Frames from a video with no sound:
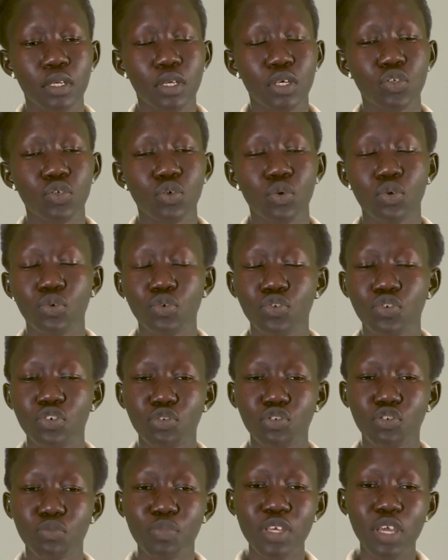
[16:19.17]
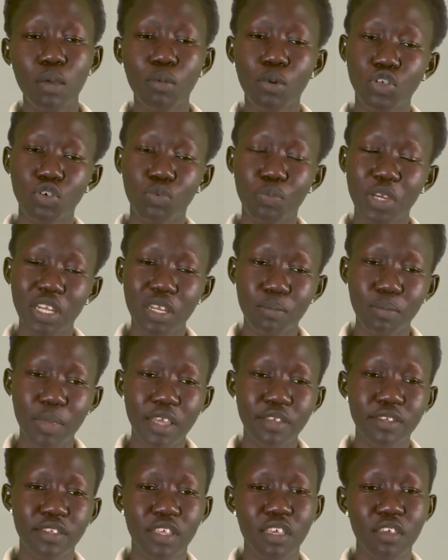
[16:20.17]
So, to be able to
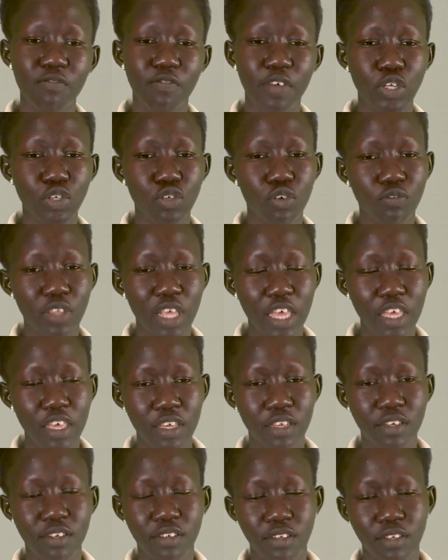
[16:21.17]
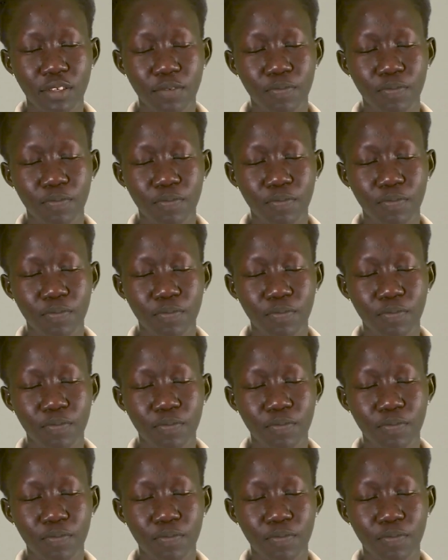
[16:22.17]
minimize the effect of the heat